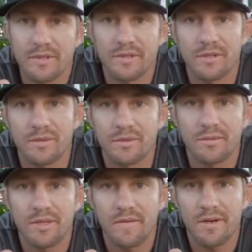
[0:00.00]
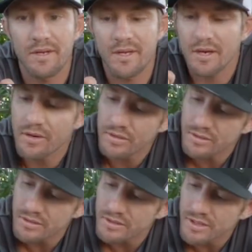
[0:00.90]
So give it a go,
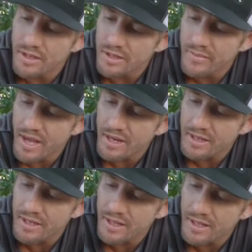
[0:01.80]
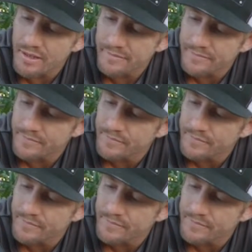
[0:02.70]
turn it back on.